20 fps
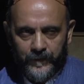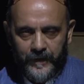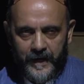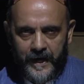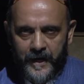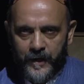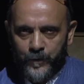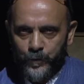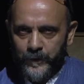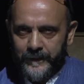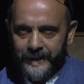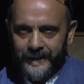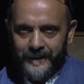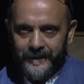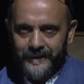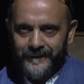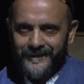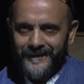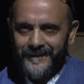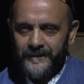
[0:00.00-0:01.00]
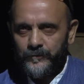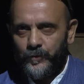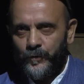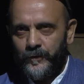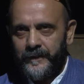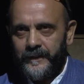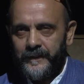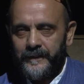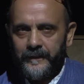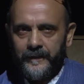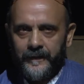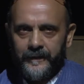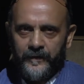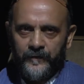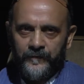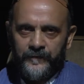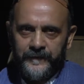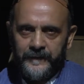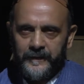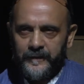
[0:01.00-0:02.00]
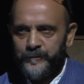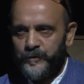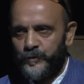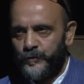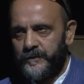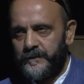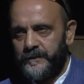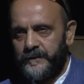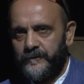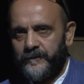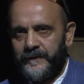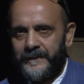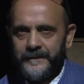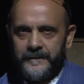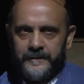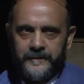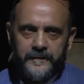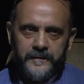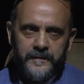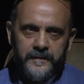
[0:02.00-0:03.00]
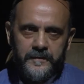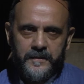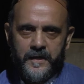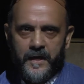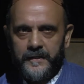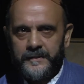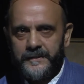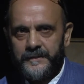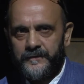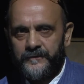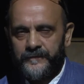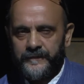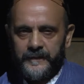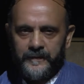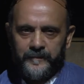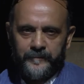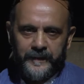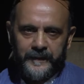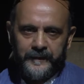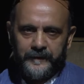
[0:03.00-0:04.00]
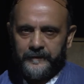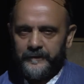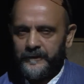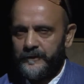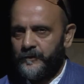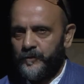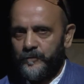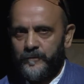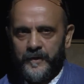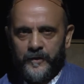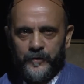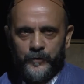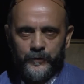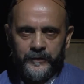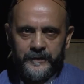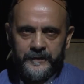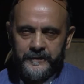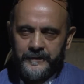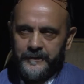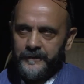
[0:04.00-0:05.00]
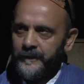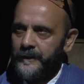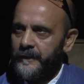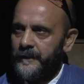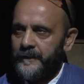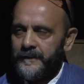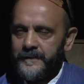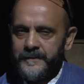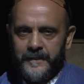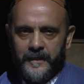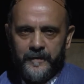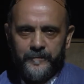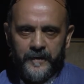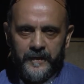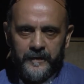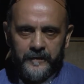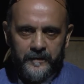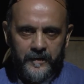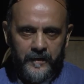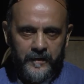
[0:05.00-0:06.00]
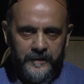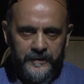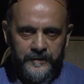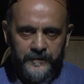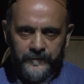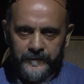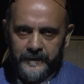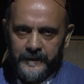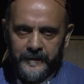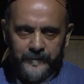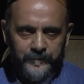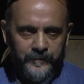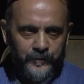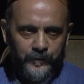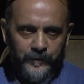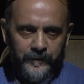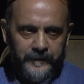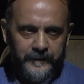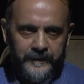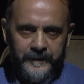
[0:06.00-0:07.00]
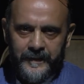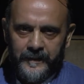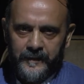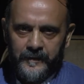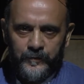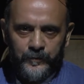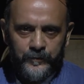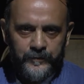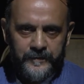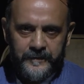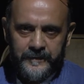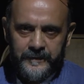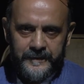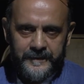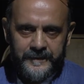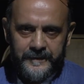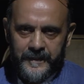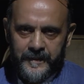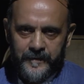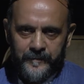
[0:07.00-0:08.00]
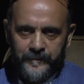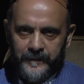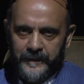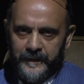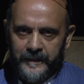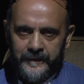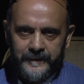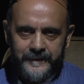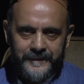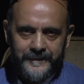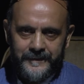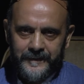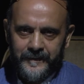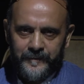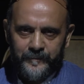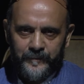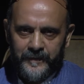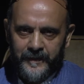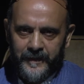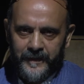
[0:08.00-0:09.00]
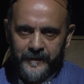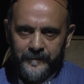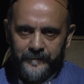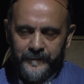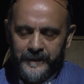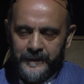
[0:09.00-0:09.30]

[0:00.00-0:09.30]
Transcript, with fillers: I would take it as okay, like a film. You see very serious Nazi film, and then tomorrow you see Salman Khan's film. So it dilutes the same at the same time.